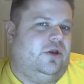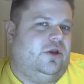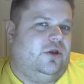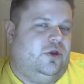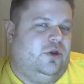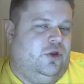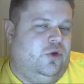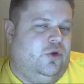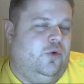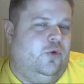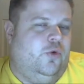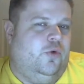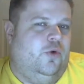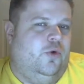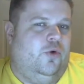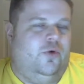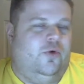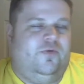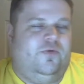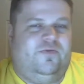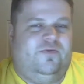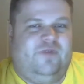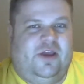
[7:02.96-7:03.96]

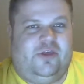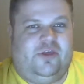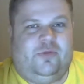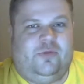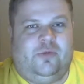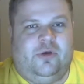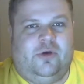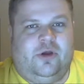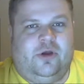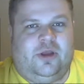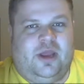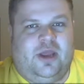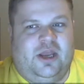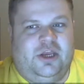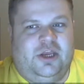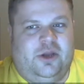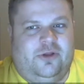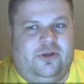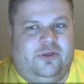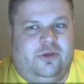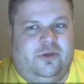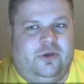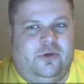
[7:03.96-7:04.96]
Google, Facebook, and
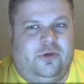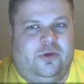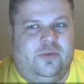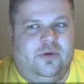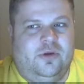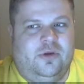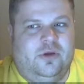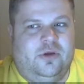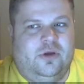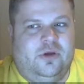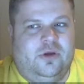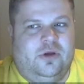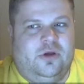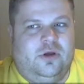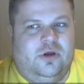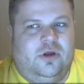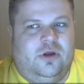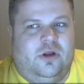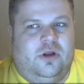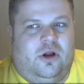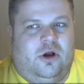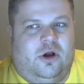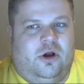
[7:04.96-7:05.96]
YouTube
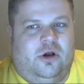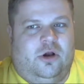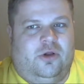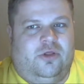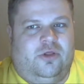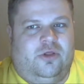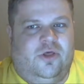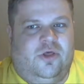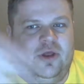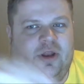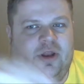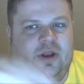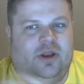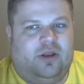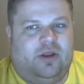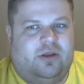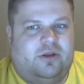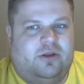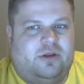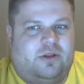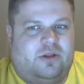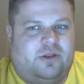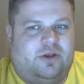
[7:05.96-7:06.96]
are
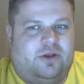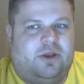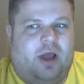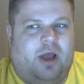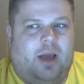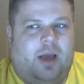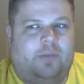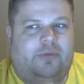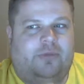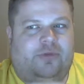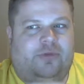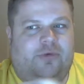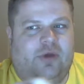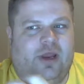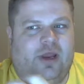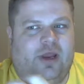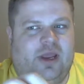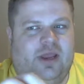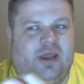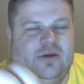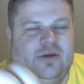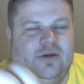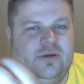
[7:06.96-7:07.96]
the top
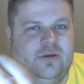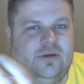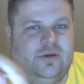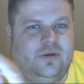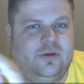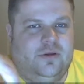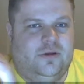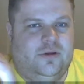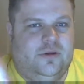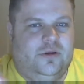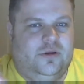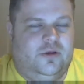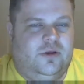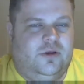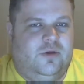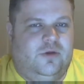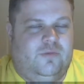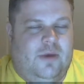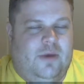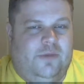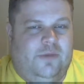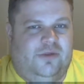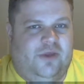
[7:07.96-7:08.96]
3
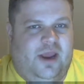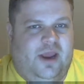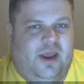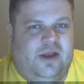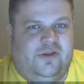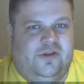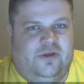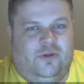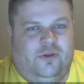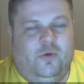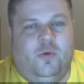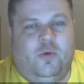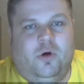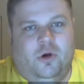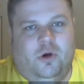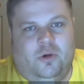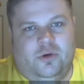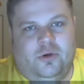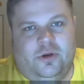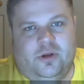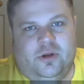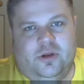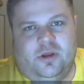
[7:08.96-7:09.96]
websites in the
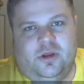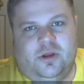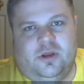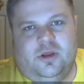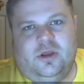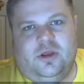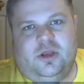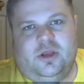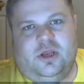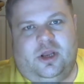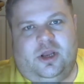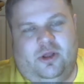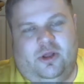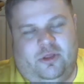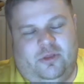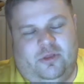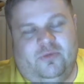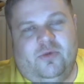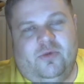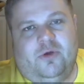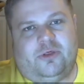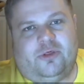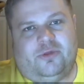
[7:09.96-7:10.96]
world. The
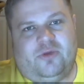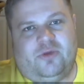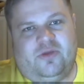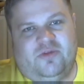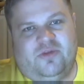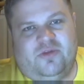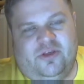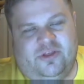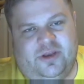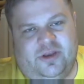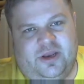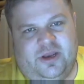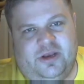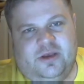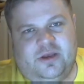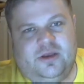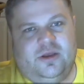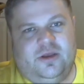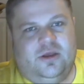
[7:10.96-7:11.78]
most 3 visited.